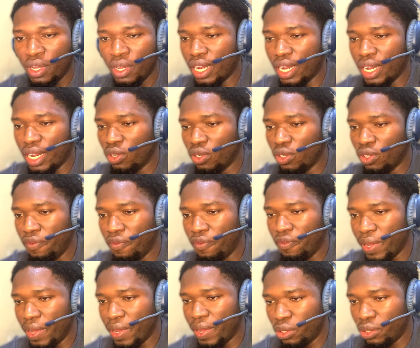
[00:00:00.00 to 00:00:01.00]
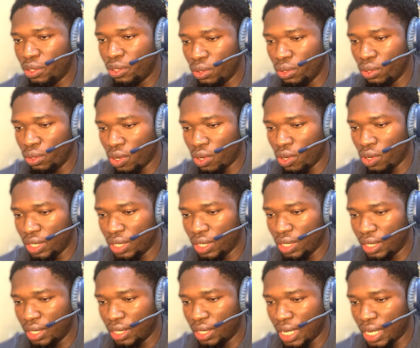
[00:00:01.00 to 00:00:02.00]
So if I were to on the
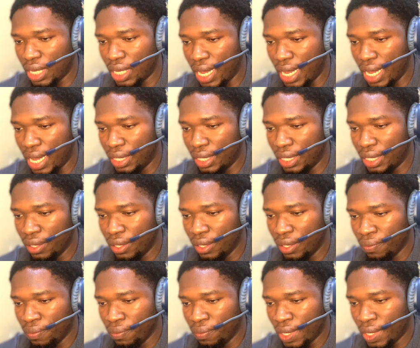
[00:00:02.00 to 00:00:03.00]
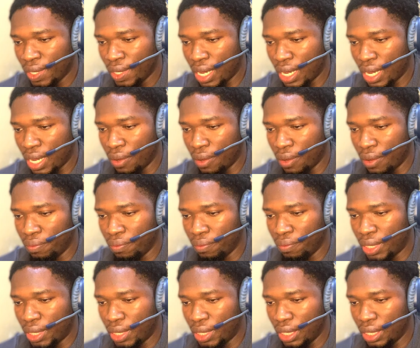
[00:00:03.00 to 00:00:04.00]
side
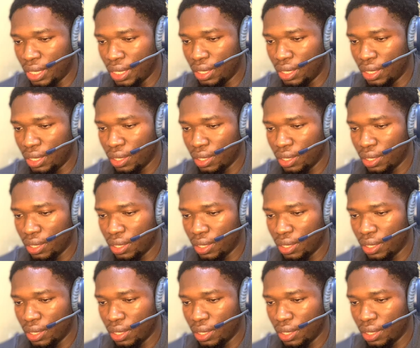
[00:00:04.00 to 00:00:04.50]
take this